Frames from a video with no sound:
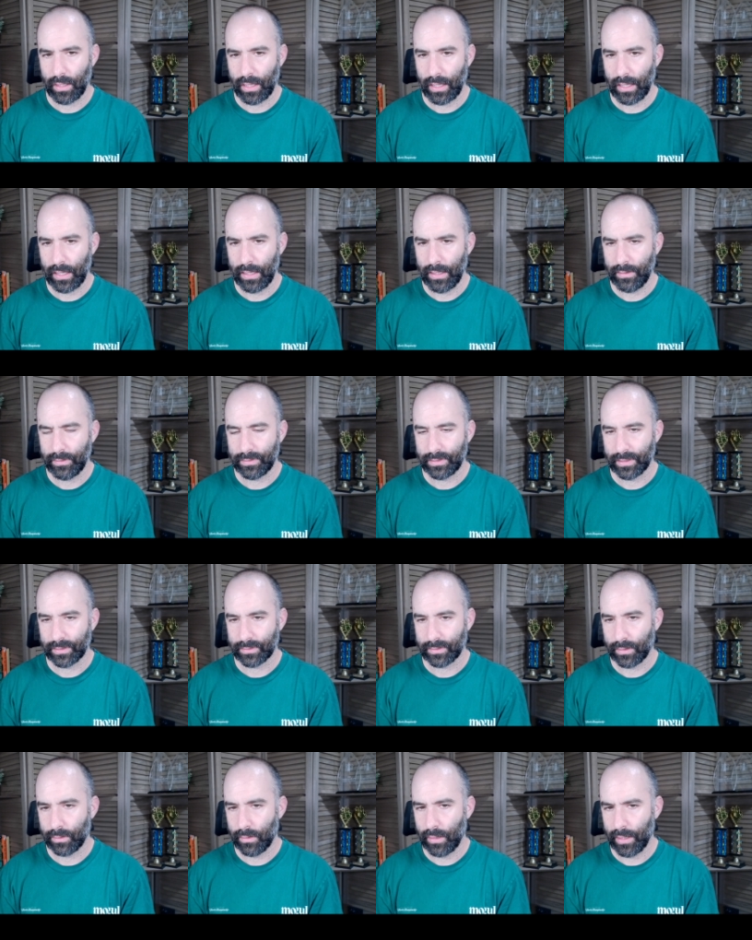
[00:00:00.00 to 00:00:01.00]

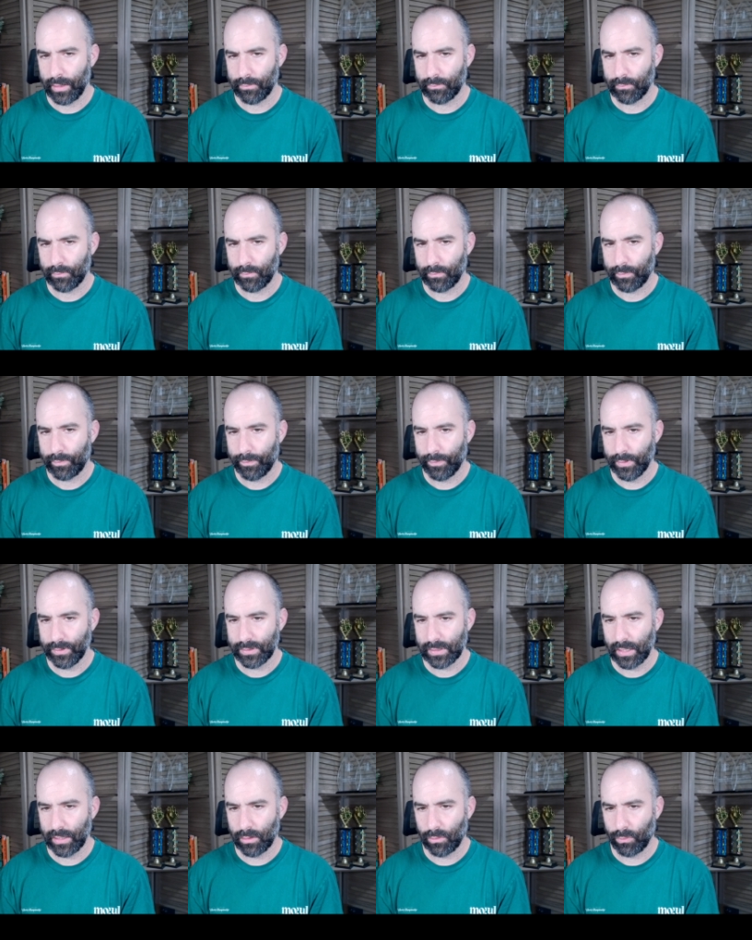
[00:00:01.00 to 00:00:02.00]
a6. Okay, first
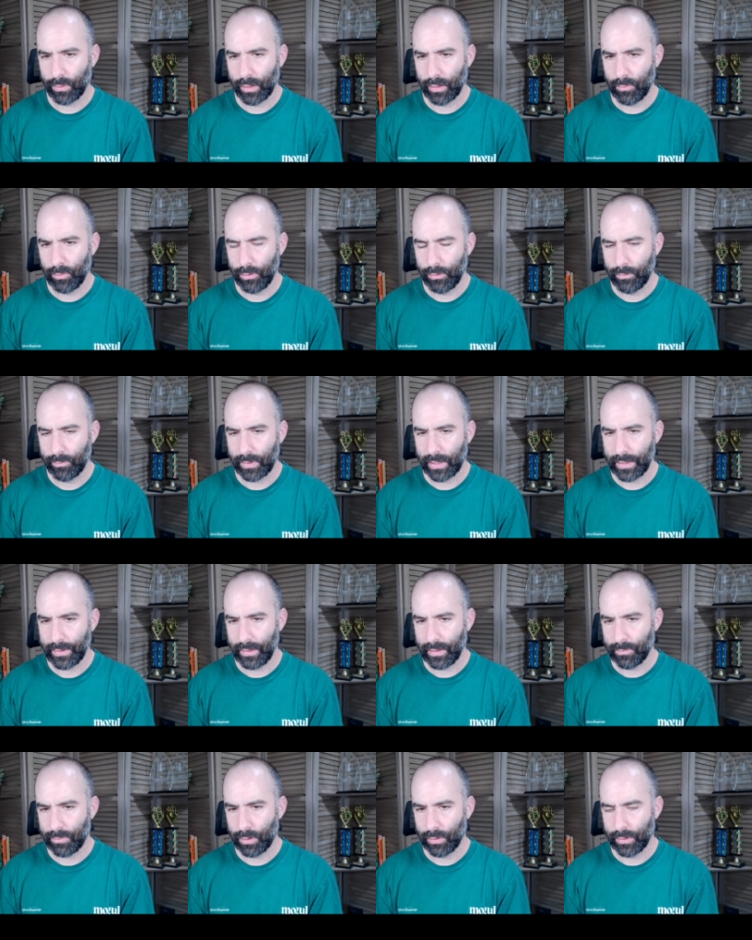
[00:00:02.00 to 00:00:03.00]
kind of weird move by
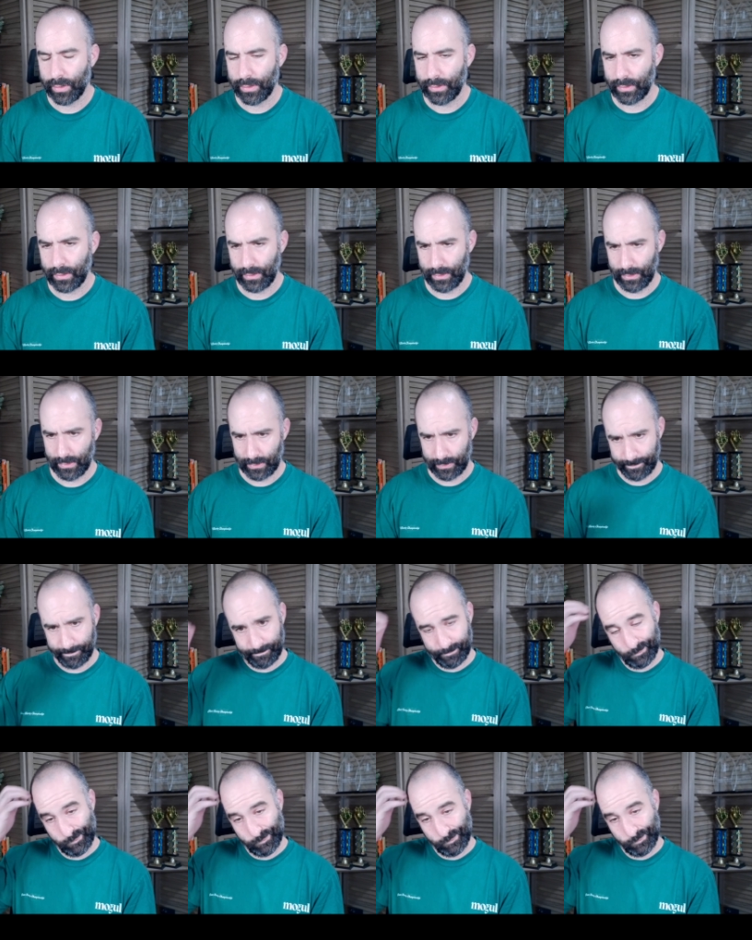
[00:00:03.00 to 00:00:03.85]
the opponent. a6,